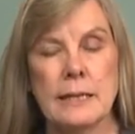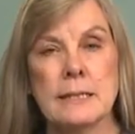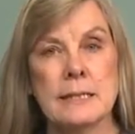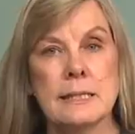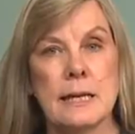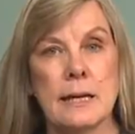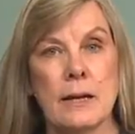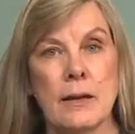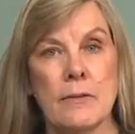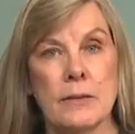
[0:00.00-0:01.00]
instead
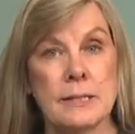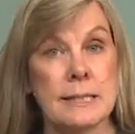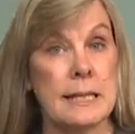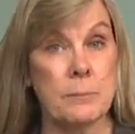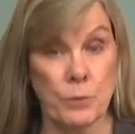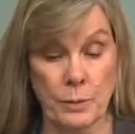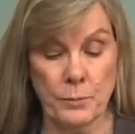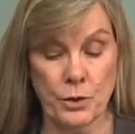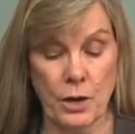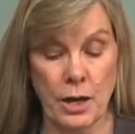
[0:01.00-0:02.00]
of a seam ripper.